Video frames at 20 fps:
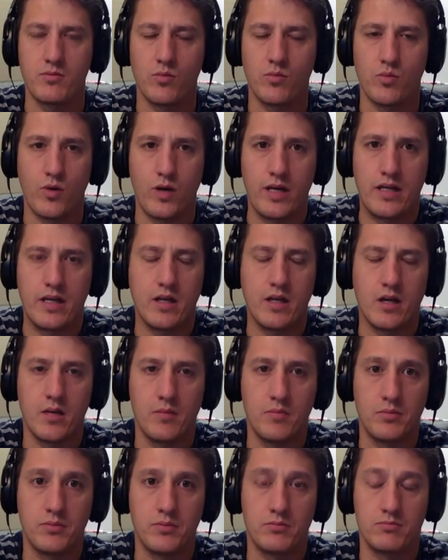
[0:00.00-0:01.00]
waking
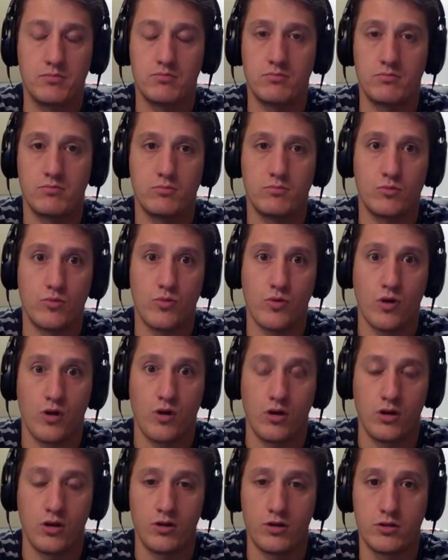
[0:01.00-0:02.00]
up
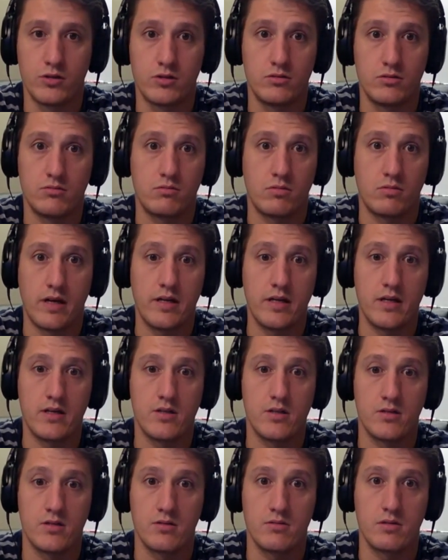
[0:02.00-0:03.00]
alert, ready
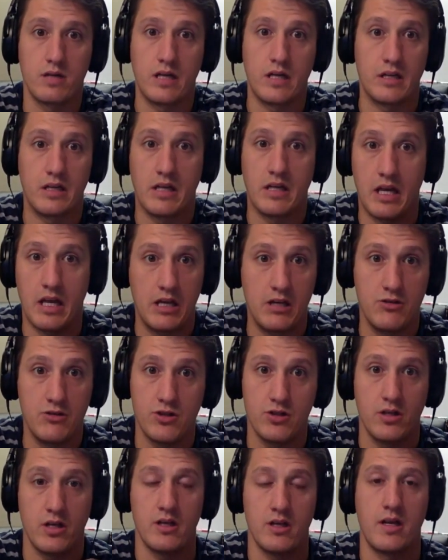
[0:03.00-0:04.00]
to engage
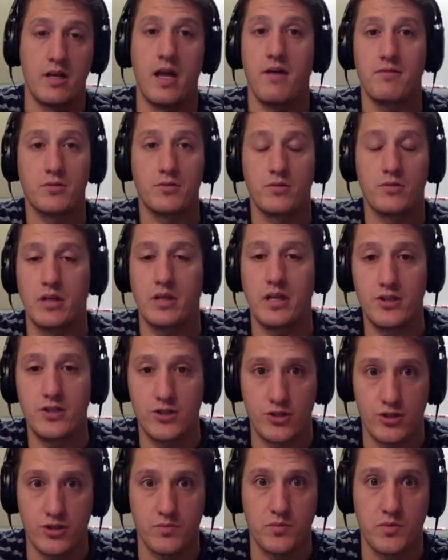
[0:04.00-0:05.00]
and have a
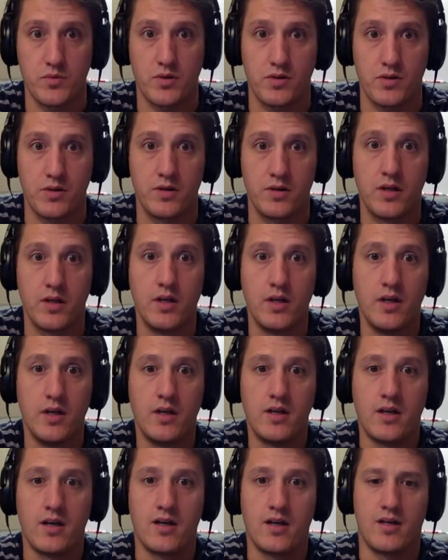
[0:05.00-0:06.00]
relationship with her,
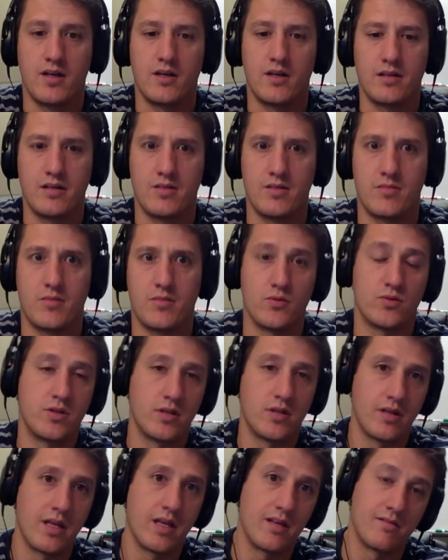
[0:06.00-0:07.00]
as opposed
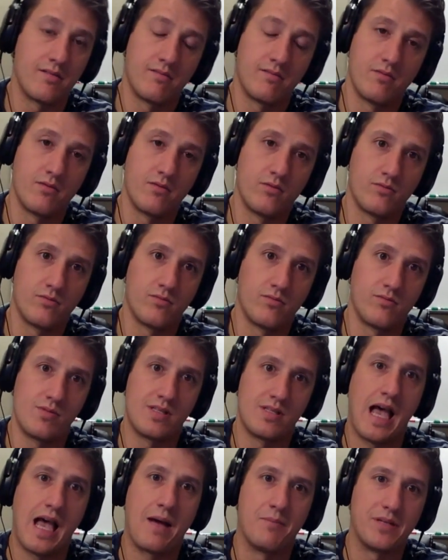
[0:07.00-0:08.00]
to that
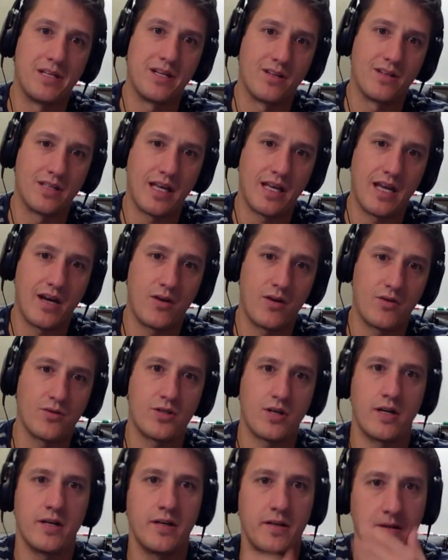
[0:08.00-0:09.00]
zombie on the couch,
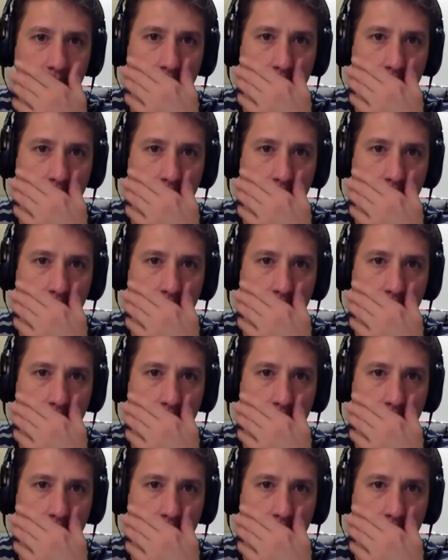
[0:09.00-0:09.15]
right?